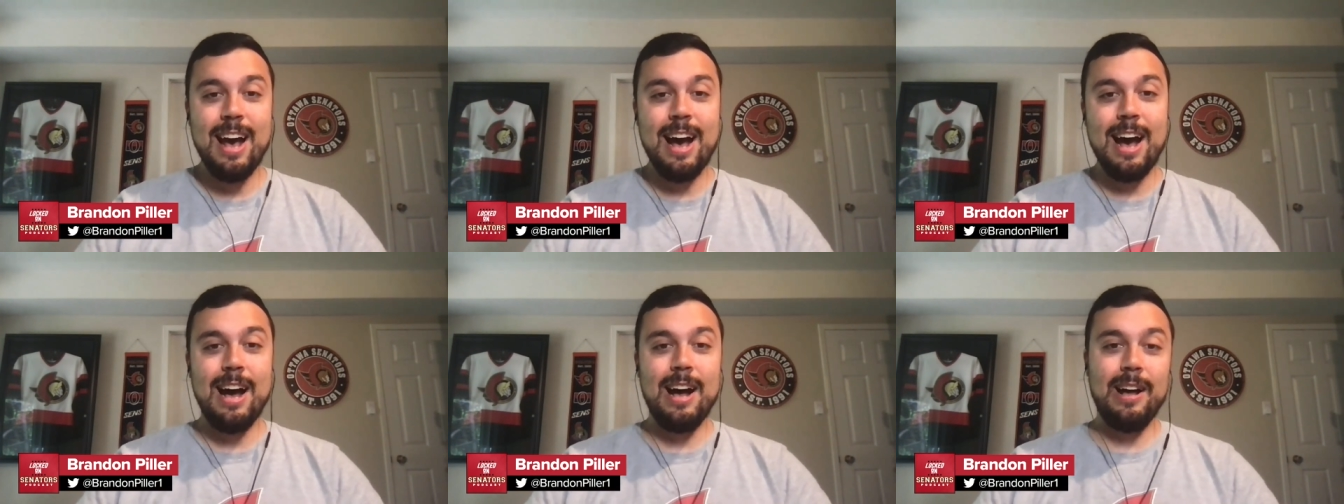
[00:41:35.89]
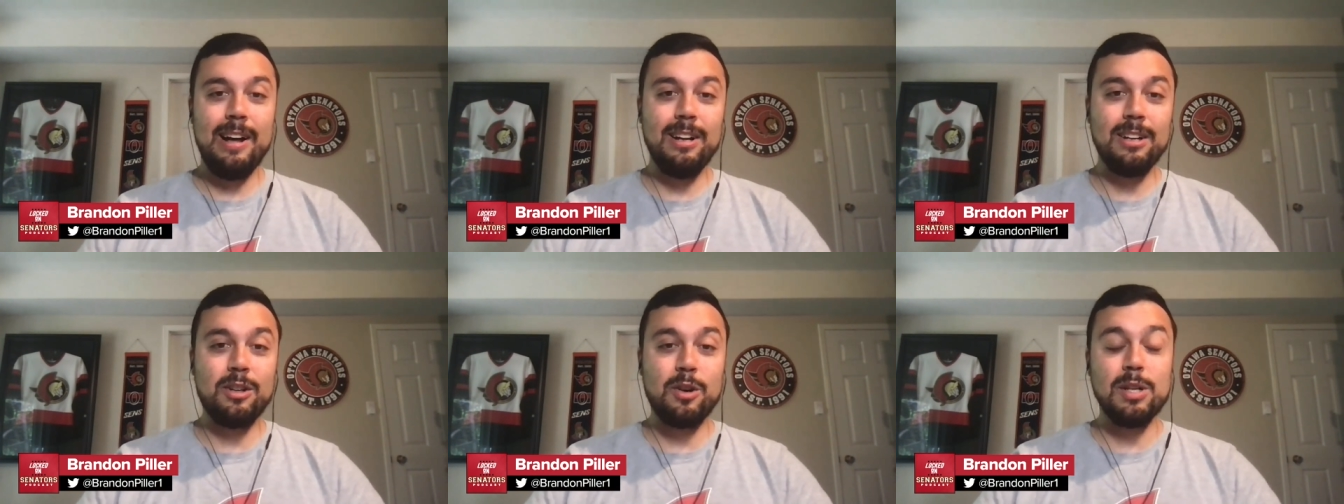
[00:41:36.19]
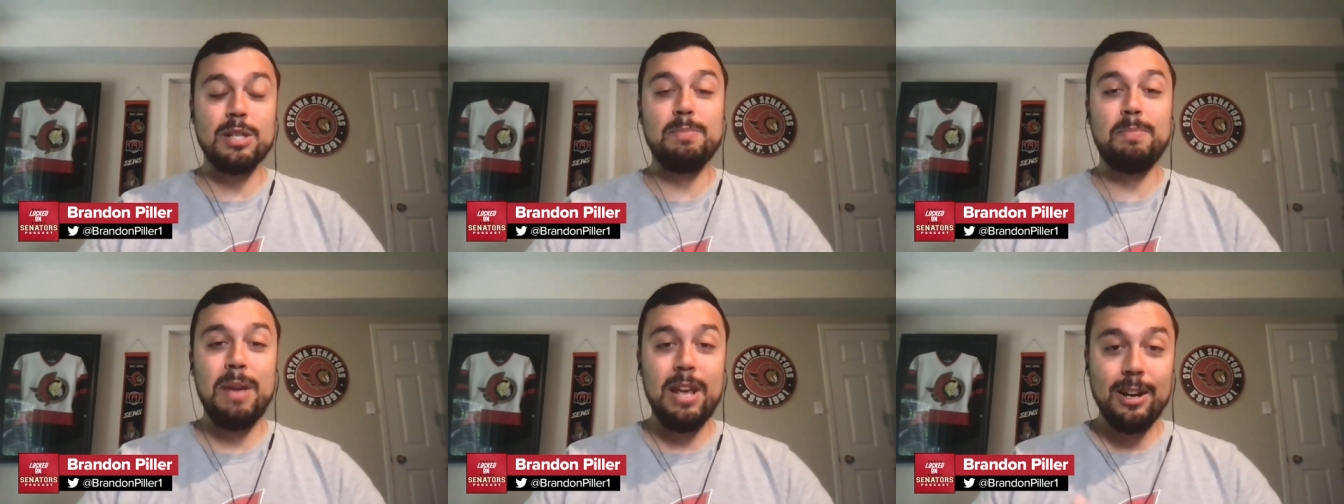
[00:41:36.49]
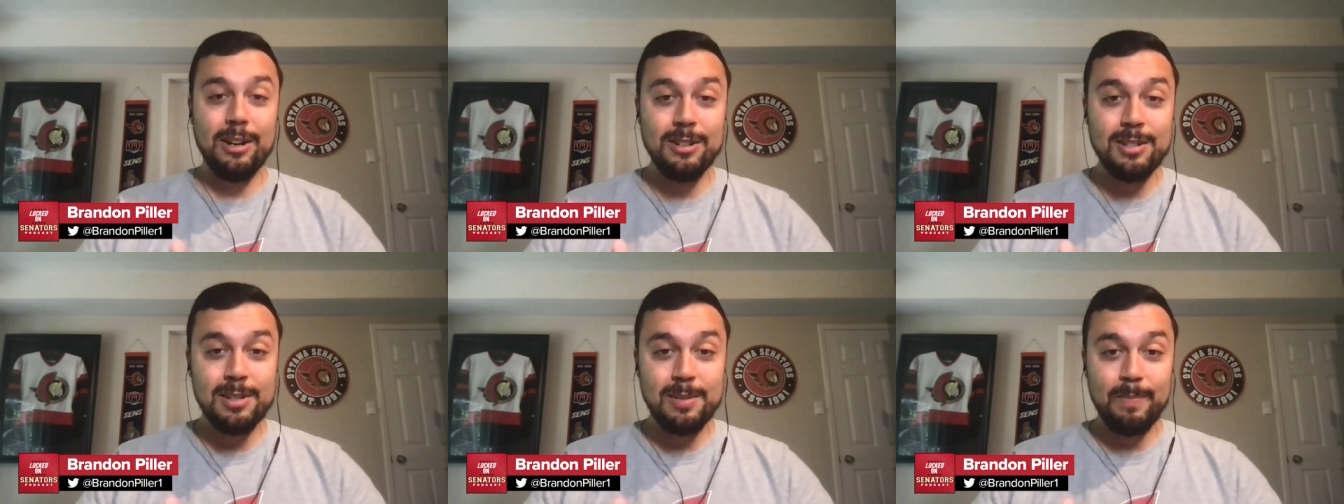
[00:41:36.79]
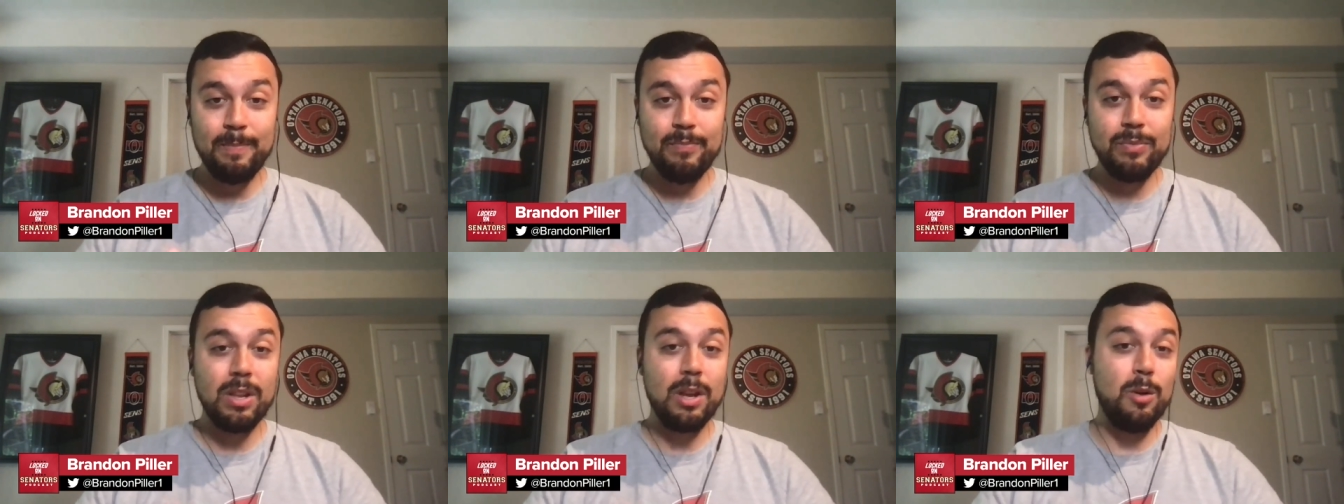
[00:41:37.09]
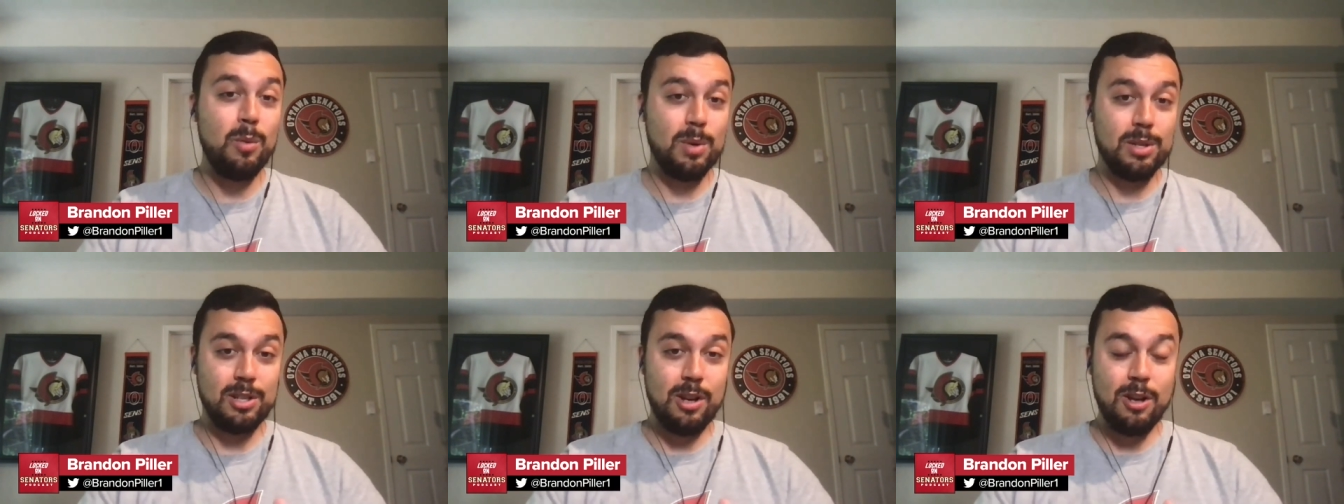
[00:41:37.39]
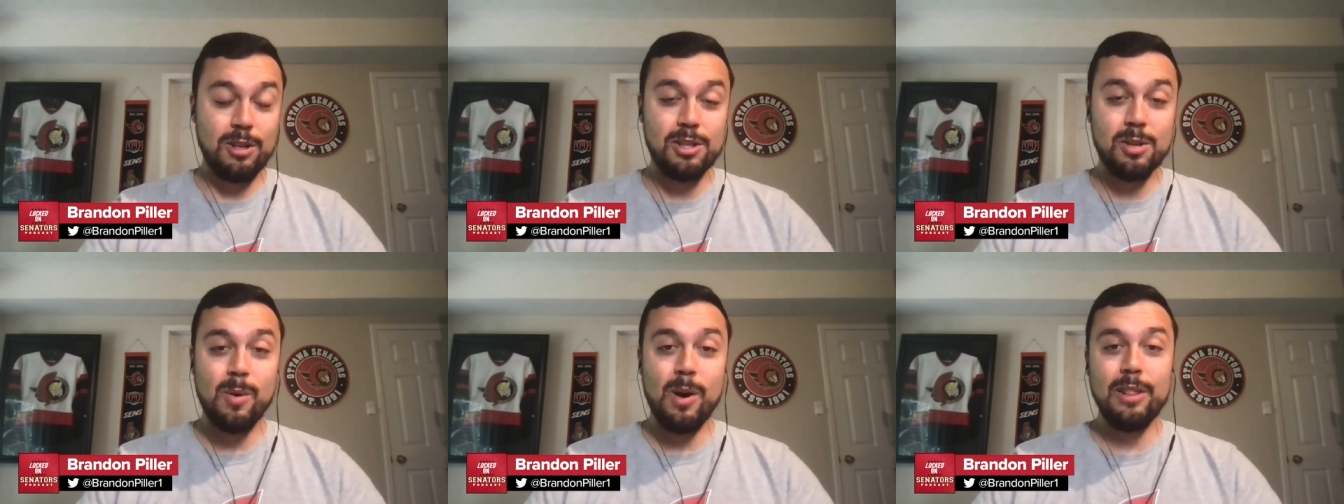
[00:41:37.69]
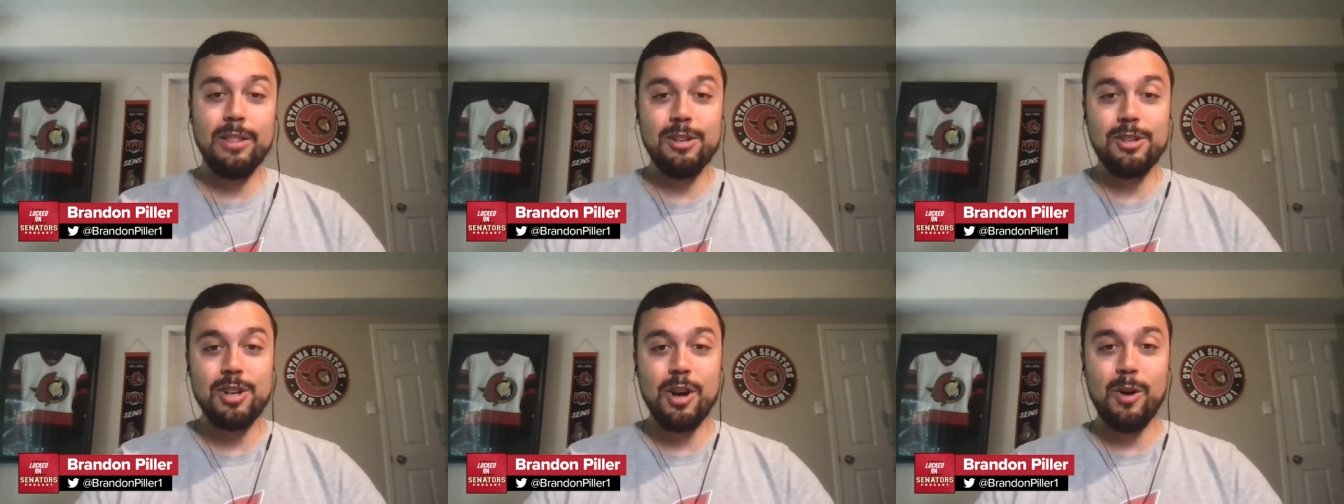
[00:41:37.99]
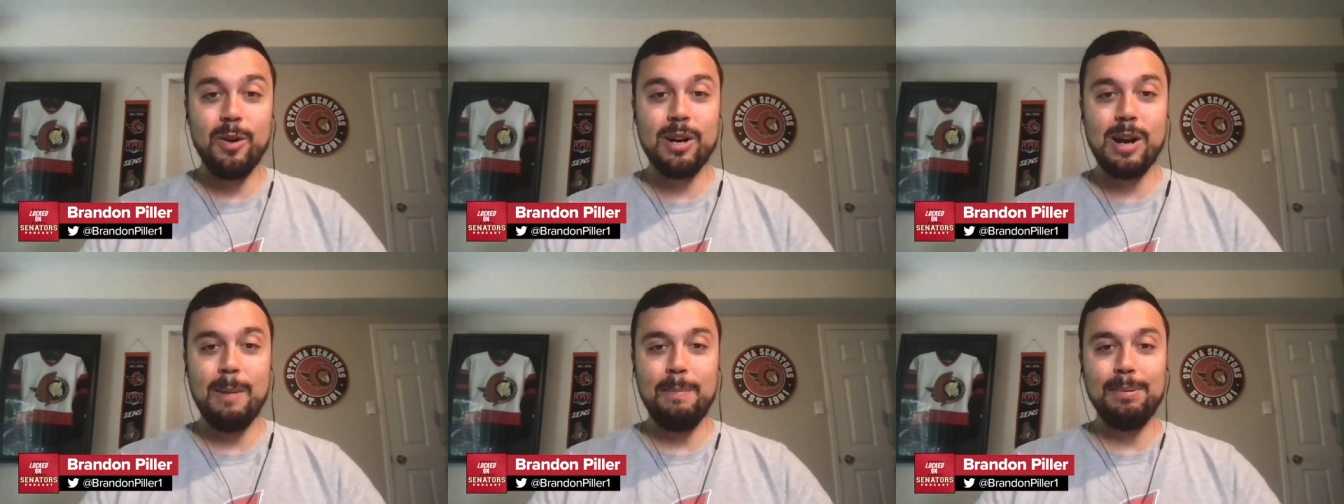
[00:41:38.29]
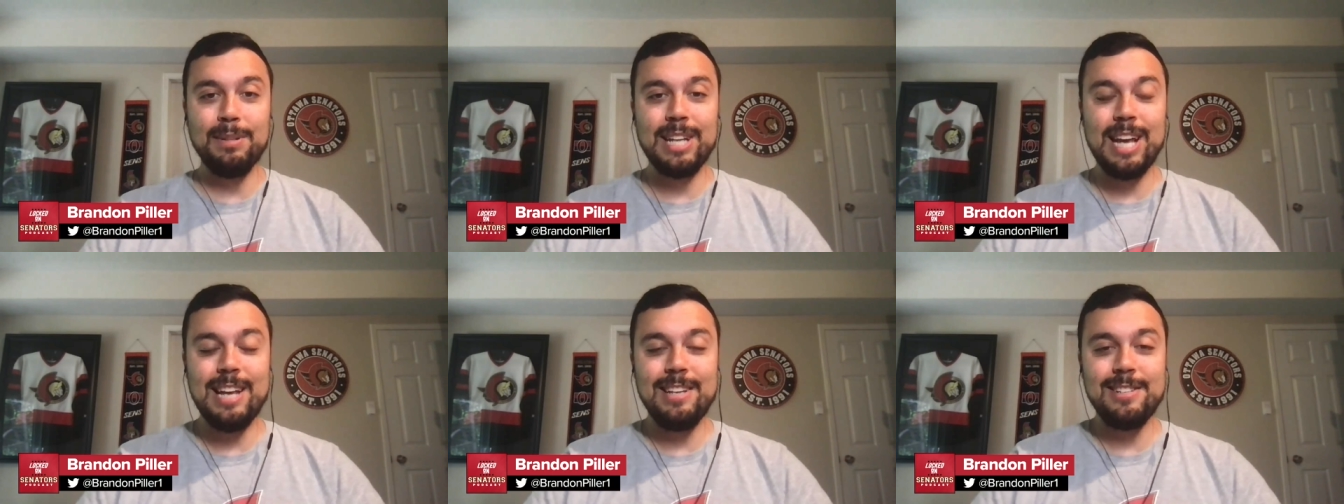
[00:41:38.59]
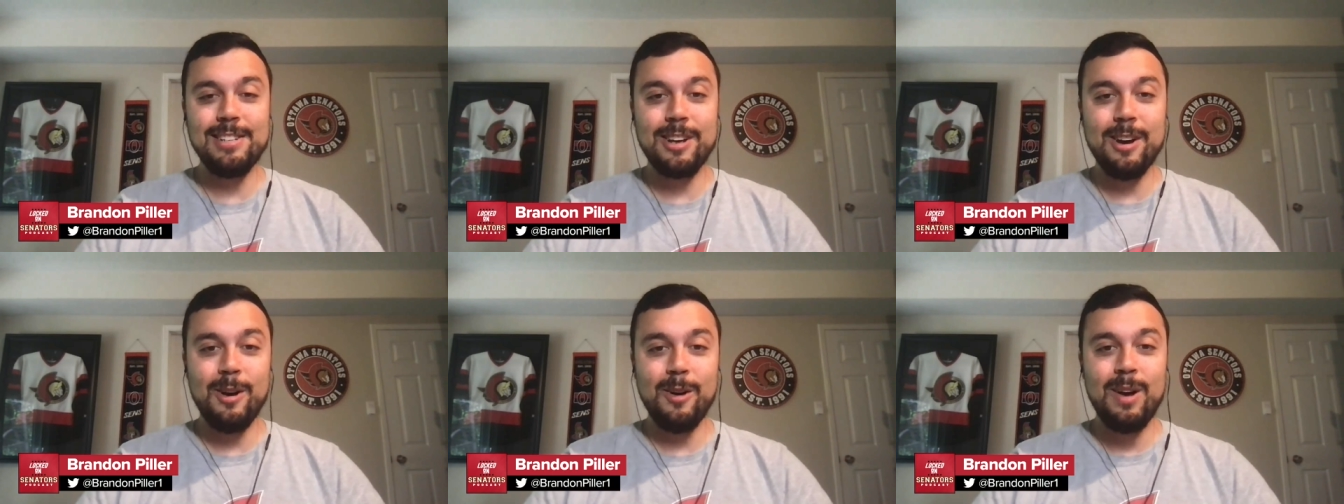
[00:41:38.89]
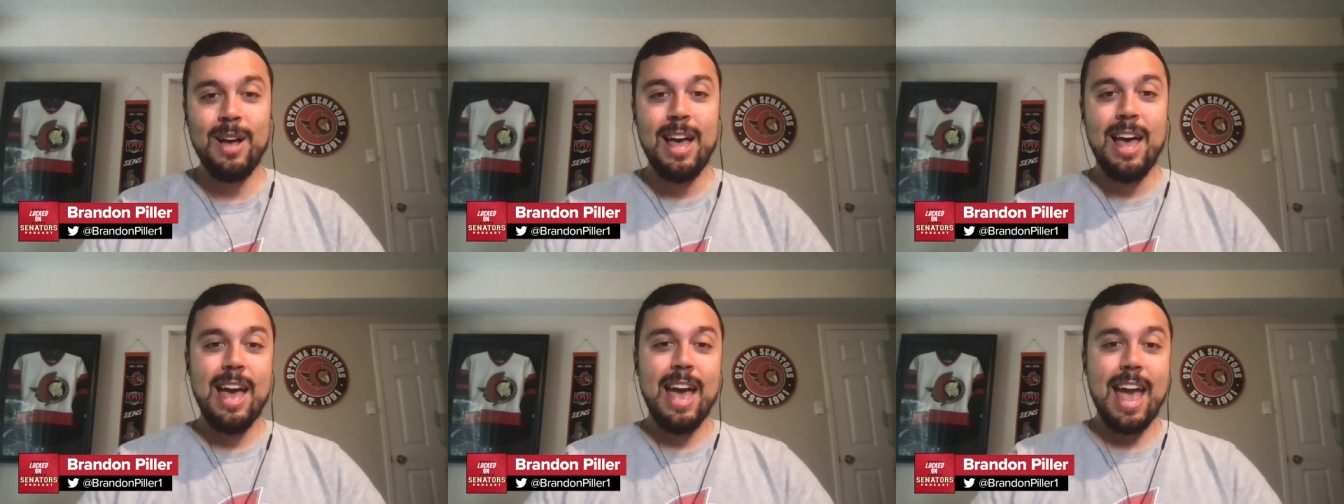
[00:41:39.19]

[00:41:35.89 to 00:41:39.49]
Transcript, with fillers: uh, Chris Peters, who was also on the show a couple days ago,